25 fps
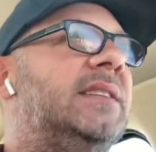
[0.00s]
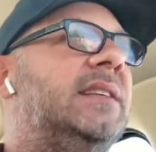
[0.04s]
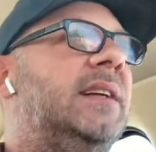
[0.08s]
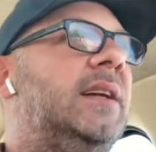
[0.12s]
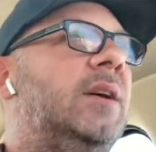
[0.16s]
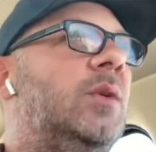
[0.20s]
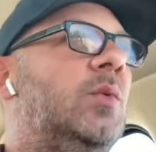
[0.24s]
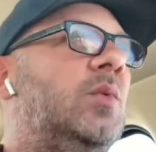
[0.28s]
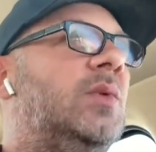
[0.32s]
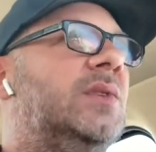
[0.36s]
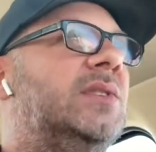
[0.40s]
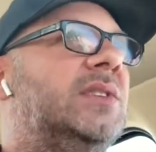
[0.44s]
and
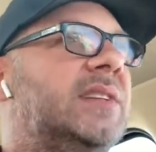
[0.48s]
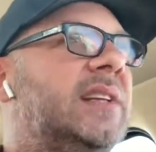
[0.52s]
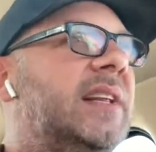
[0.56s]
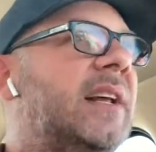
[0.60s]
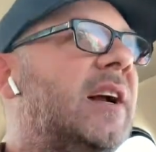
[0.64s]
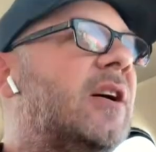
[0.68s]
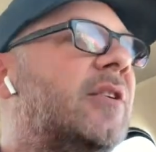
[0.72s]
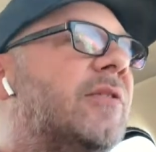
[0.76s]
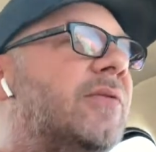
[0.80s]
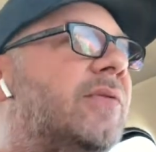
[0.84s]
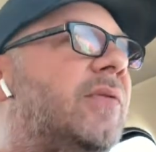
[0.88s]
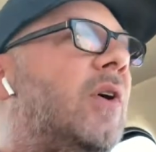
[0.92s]
it was
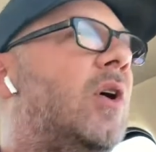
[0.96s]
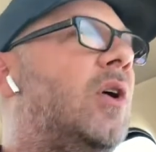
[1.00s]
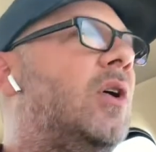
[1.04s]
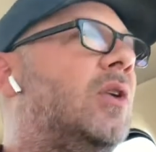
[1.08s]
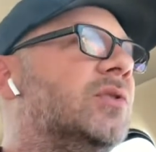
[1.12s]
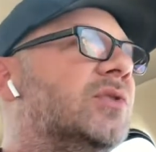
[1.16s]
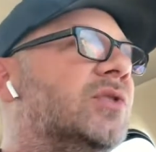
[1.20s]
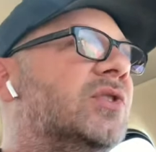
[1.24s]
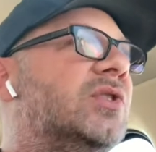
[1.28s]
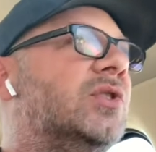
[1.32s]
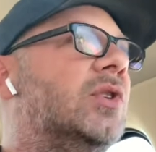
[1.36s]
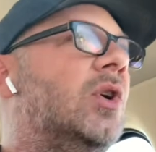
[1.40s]
their
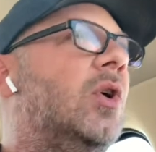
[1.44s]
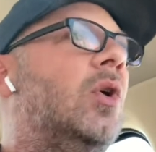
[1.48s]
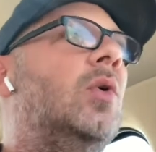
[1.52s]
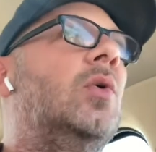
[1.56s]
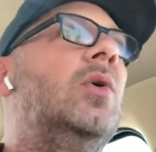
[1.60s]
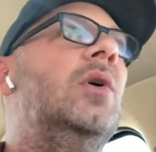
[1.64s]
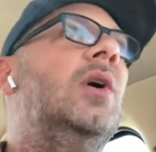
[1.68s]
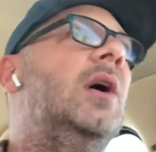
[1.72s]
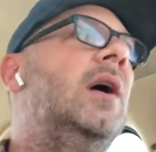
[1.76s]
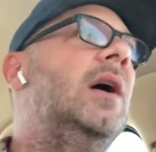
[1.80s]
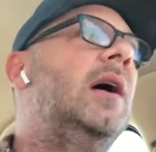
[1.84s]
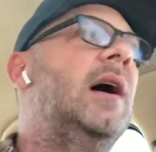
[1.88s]
fault. So
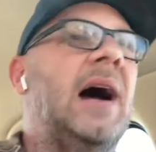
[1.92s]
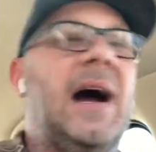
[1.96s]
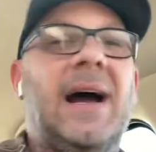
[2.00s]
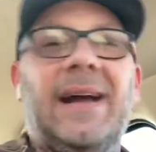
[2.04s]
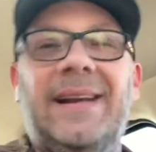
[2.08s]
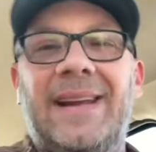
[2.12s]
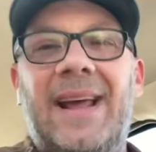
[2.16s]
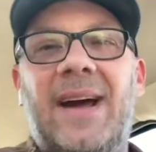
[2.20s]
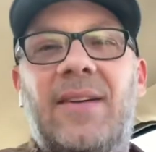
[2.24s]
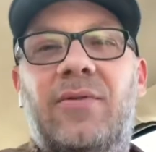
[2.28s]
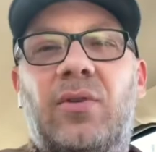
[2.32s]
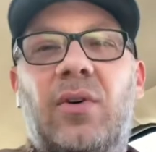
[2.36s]
I
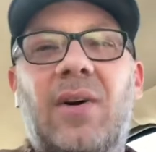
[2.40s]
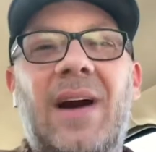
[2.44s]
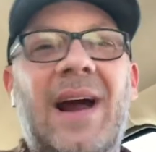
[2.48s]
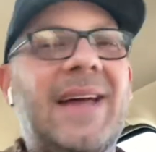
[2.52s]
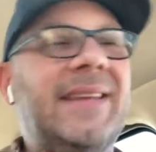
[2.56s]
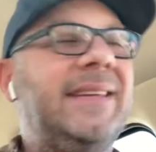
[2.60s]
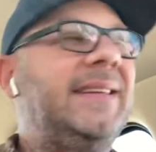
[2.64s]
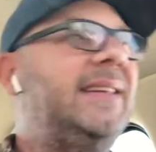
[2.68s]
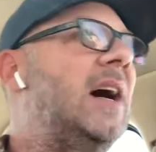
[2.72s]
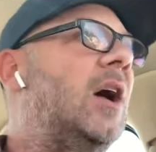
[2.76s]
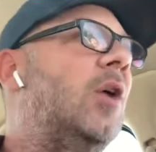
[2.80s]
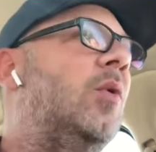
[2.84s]
never
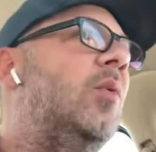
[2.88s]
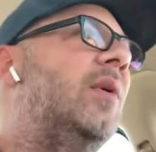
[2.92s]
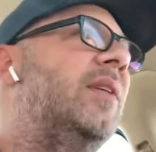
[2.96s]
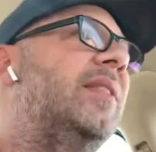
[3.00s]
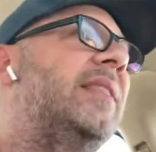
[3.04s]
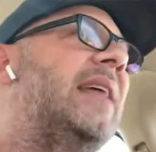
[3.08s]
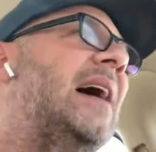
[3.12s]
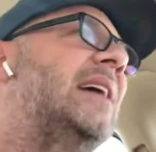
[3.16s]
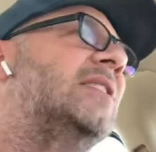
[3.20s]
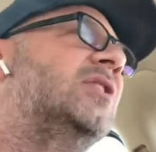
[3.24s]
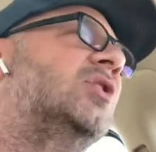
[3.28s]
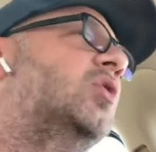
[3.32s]
had dealt with
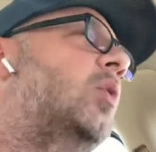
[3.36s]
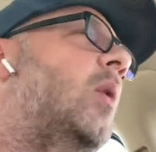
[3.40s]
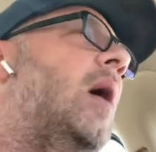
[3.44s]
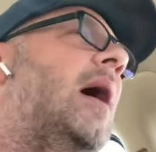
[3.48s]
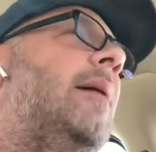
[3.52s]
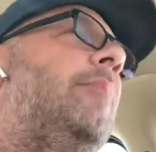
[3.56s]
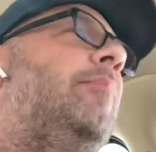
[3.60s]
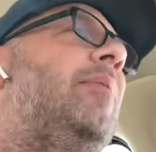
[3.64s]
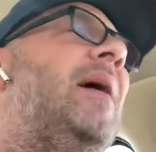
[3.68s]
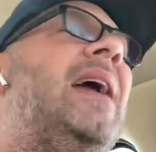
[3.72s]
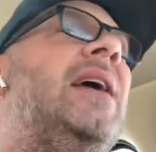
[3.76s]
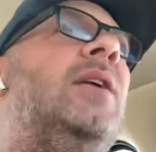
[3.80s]
that. So I
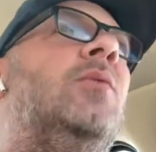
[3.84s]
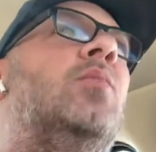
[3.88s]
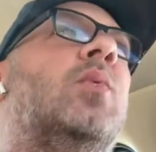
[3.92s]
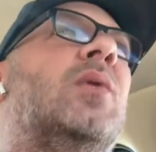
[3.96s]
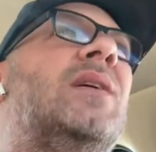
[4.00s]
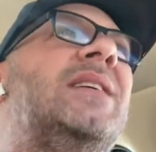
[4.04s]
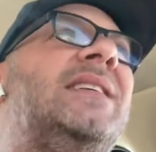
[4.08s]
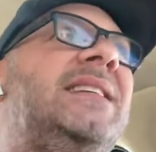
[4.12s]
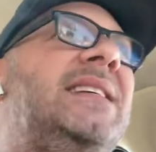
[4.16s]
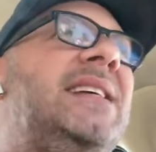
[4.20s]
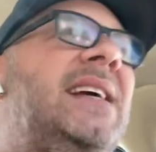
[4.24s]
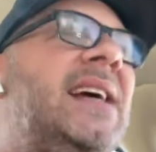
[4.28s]
paid
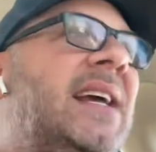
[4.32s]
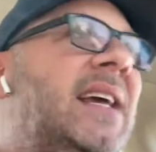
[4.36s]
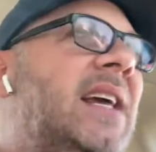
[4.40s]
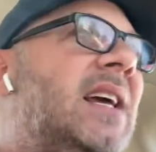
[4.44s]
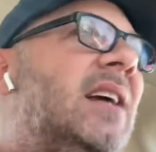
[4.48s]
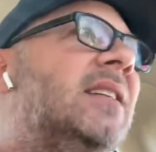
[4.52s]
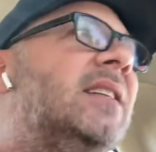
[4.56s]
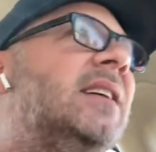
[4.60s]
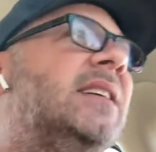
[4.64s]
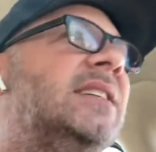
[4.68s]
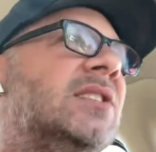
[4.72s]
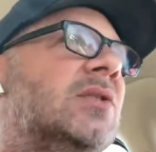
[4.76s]

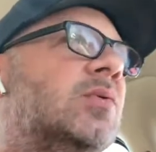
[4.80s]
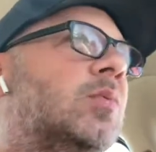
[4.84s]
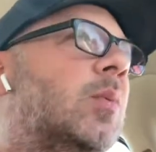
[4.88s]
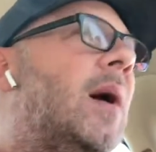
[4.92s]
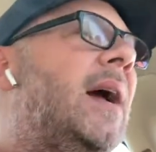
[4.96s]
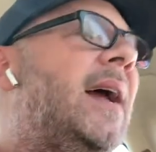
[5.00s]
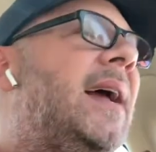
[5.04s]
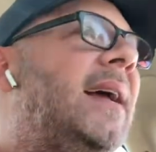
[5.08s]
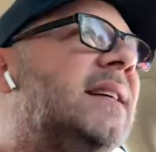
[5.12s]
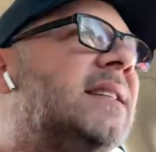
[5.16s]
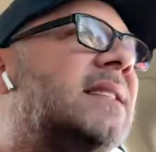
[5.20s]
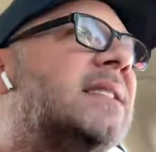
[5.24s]
ridiculous
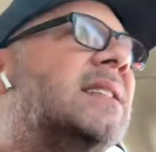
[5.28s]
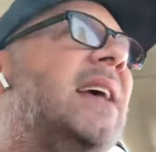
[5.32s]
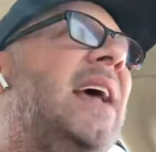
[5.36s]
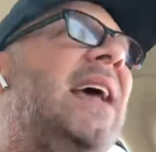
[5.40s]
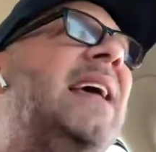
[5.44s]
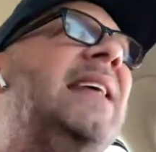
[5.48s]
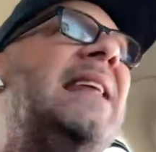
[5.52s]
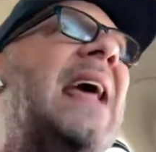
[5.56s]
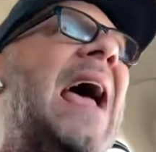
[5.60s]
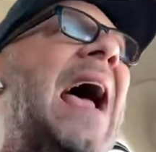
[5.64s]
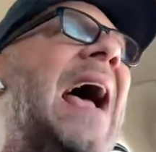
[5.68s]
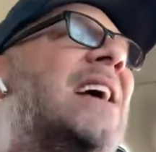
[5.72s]
rates.
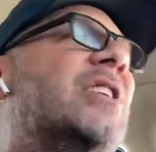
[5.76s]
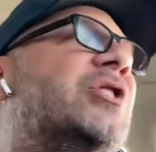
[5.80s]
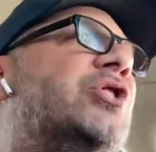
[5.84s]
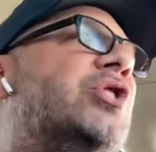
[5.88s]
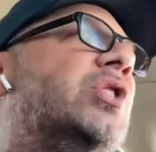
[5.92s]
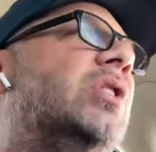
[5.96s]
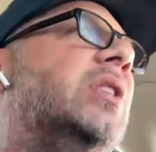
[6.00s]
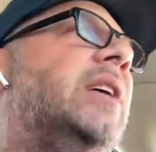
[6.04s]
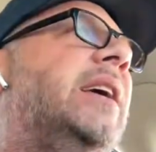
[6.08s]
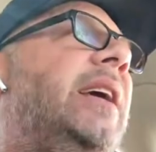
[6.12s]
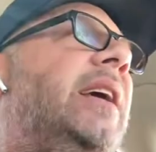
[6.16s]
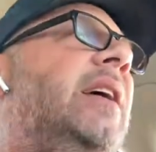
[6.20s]
And
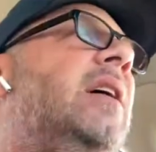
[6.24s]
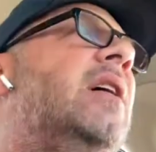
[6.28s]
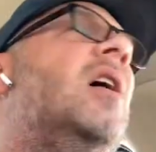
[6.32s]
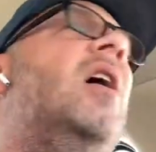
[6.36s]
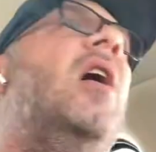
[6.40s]
actually,